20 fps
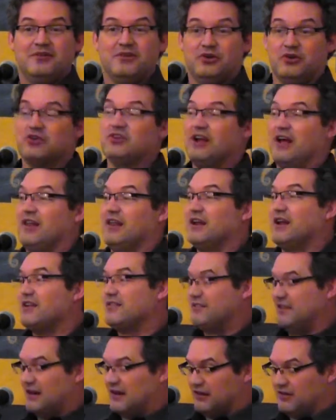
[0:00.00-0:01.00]
You're telling
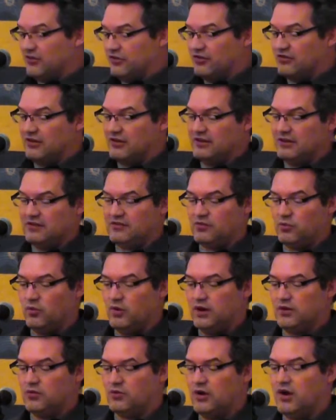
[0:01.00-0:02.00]
us that there's at least
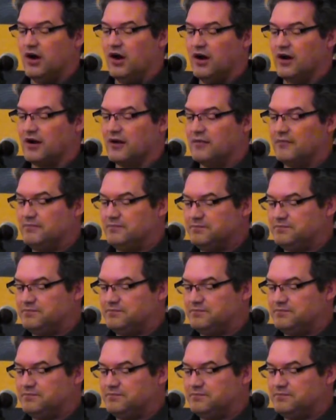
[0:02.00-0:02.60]
one wrong.